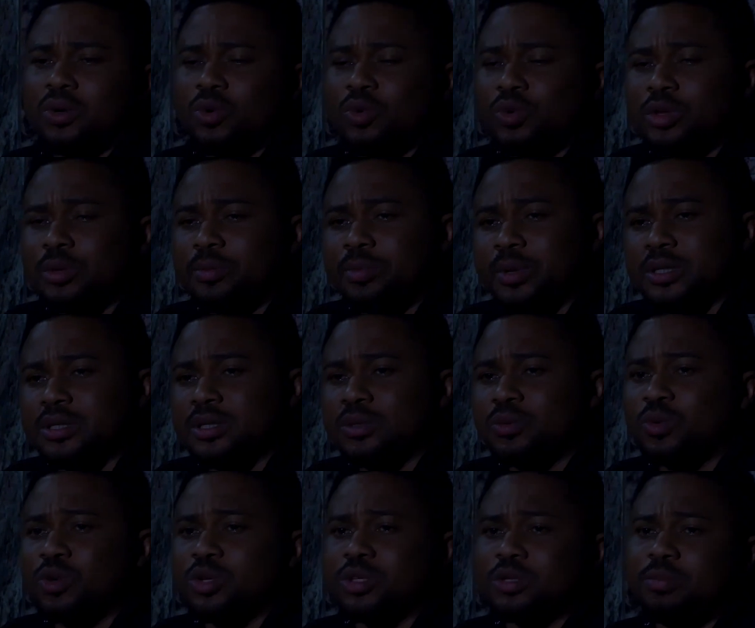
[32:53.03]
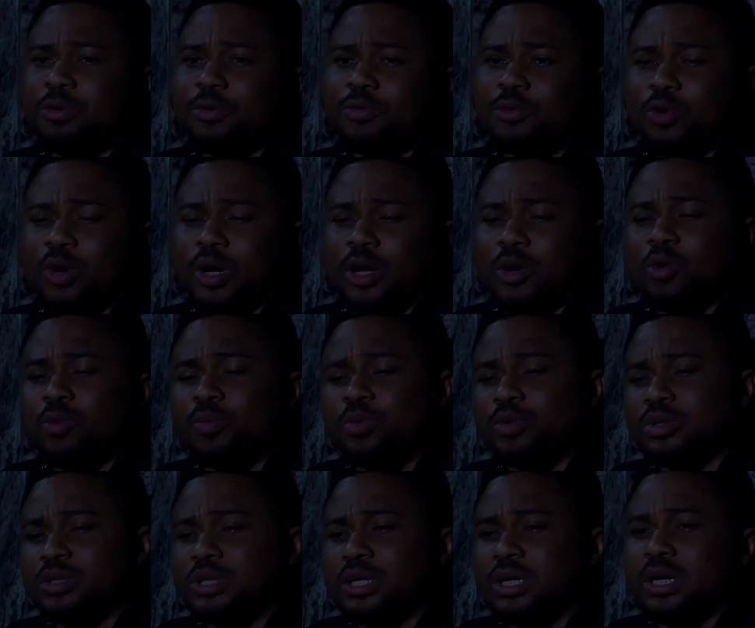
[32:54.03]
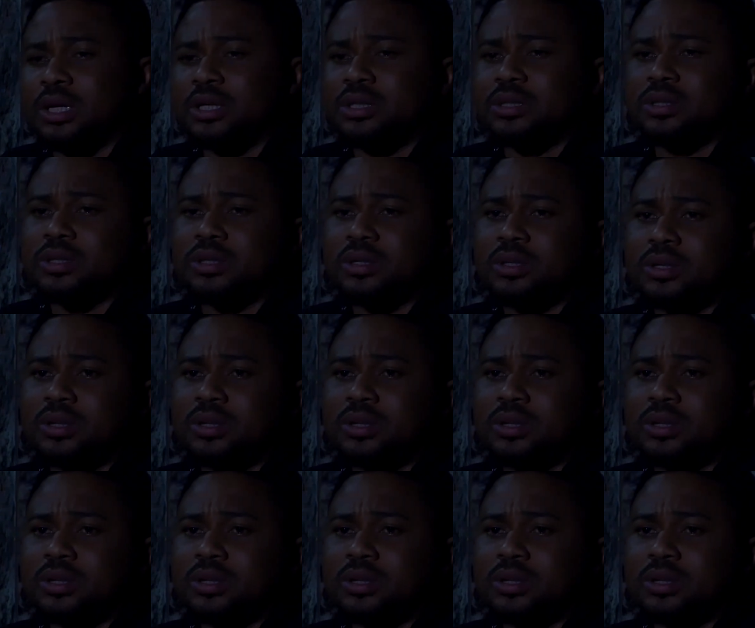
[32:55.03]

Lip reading: who the person was before I opened the gate.